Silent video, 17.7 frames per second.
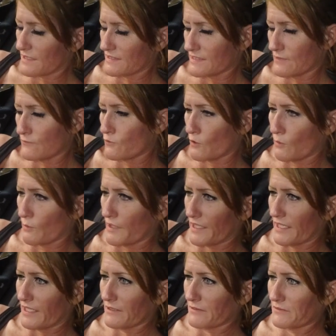I say four
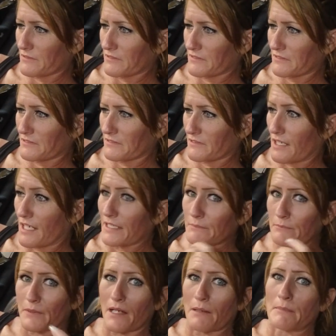one eight.
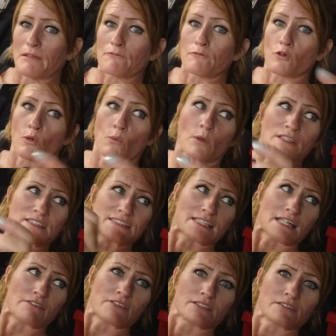I I meant four one
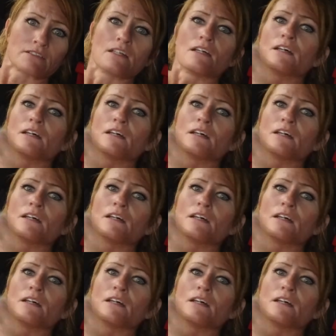seven.